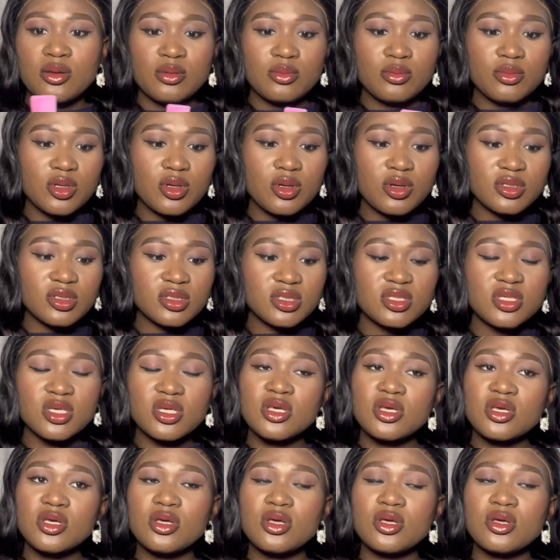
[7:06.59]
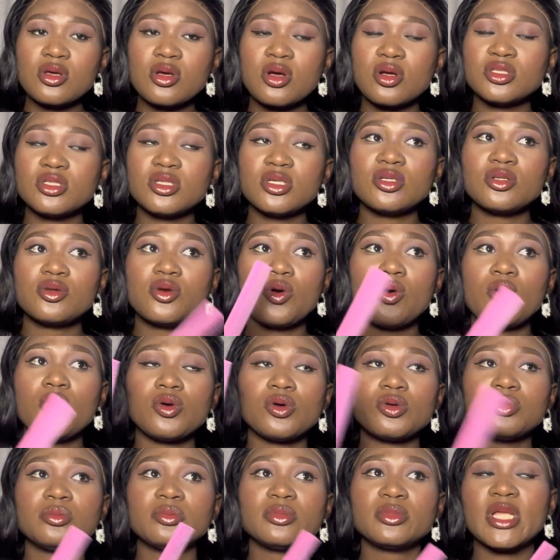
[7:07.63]
because the cotton
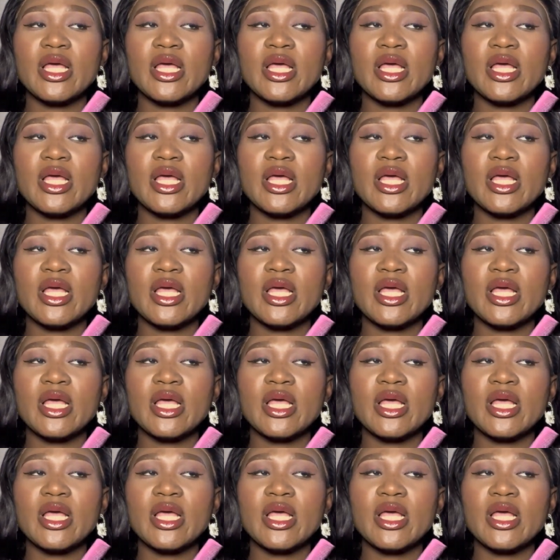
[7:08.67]
comb,